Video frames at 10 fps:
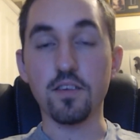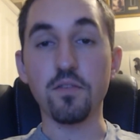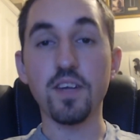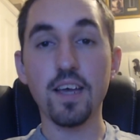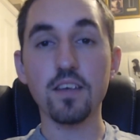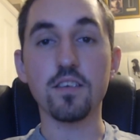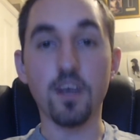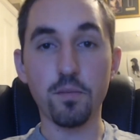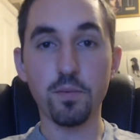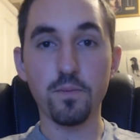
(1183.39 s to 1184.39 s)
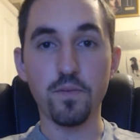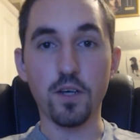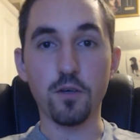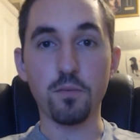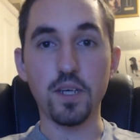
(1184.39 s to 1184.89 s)
So next up,
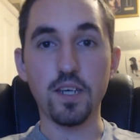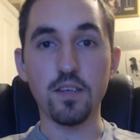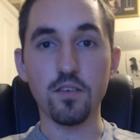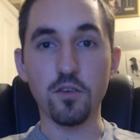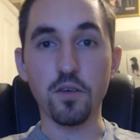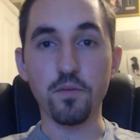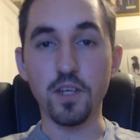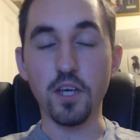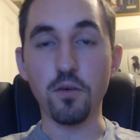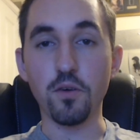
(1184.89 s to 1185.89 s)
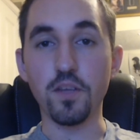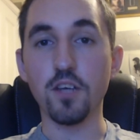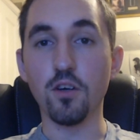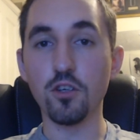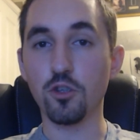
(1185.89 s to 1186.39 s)
I'll be doing a video on
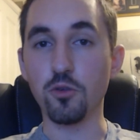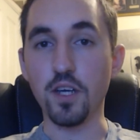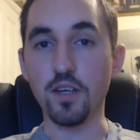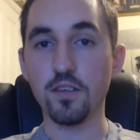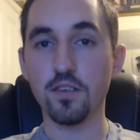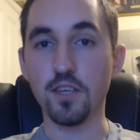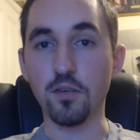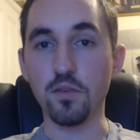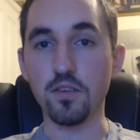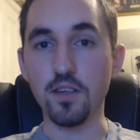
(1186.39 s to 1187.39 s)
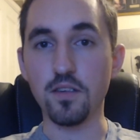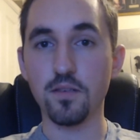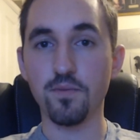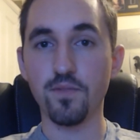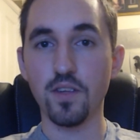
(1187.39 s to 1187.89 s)
the Austria
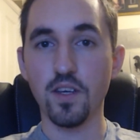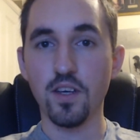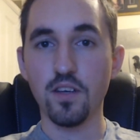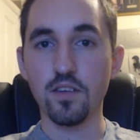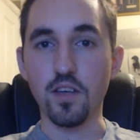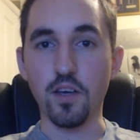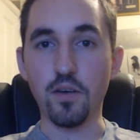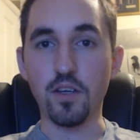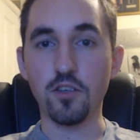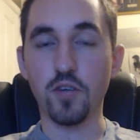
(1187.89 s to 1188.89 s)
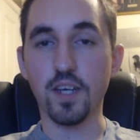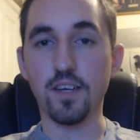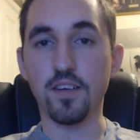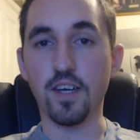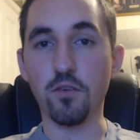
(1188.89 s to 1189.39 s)
sequences. So
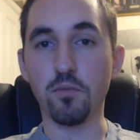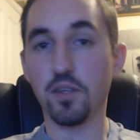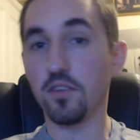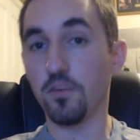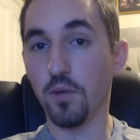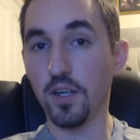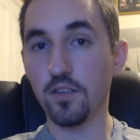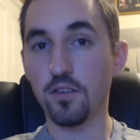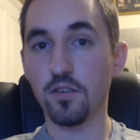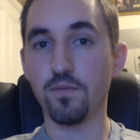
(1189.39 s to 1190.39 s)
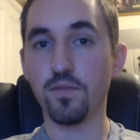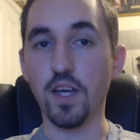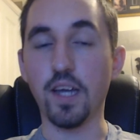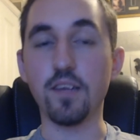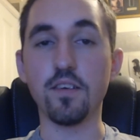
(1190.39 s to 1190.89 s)
tracking down Mr. White,
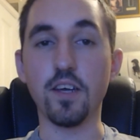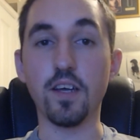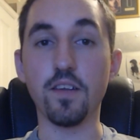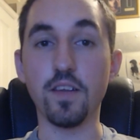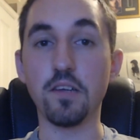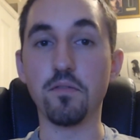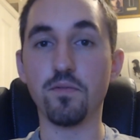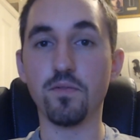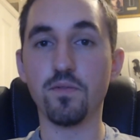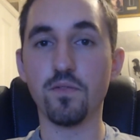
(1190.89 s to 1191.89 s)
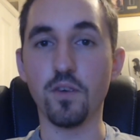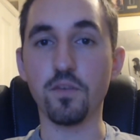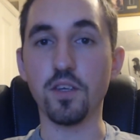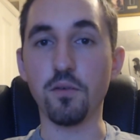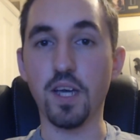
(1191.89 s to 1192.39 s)
and then
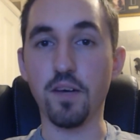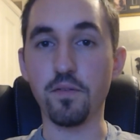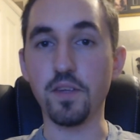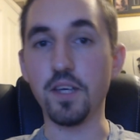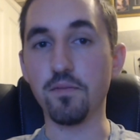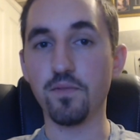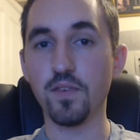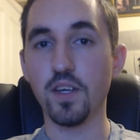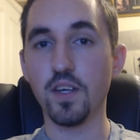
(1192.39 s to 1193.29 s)
obviously we have the